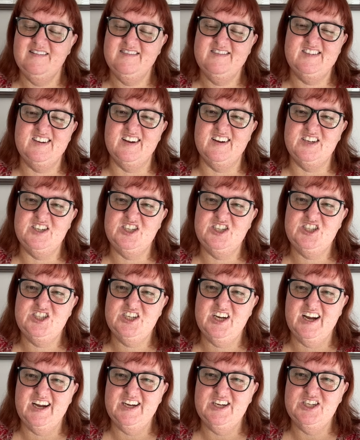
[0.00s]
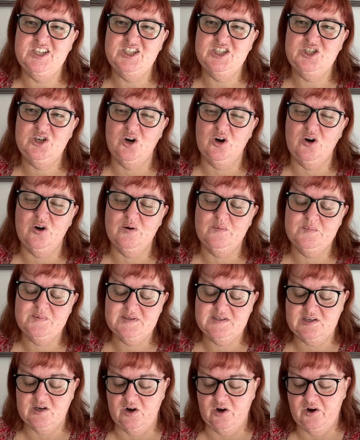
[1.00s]
is to change jobs.
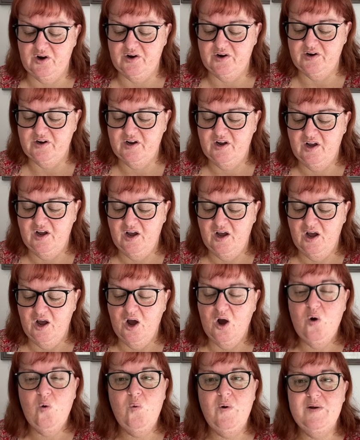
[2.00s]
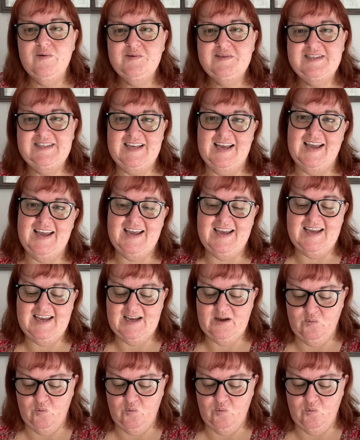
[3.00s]
So we'll see